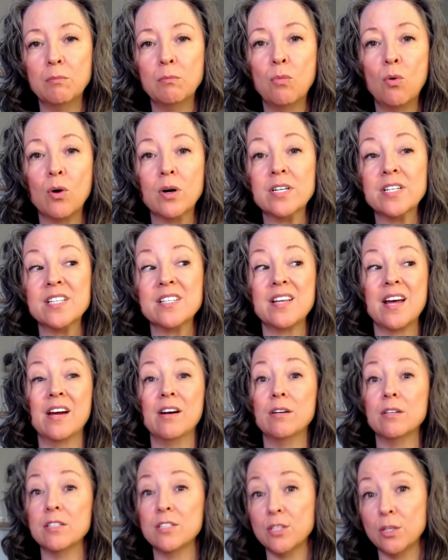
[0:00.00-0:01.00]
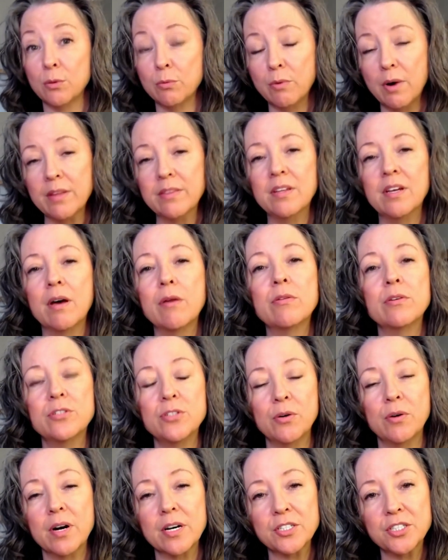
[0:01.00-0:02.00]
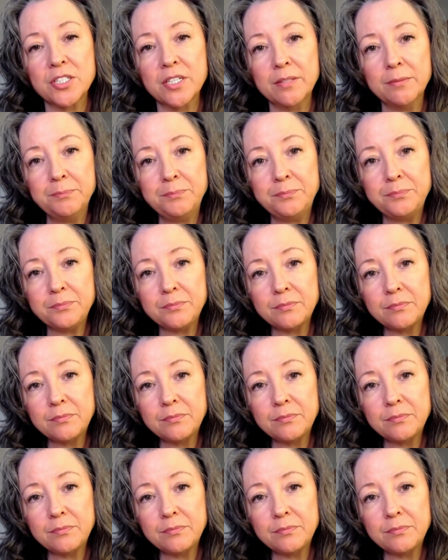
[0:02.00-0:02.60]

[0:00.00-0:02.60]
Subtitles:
more desire to run the other direction.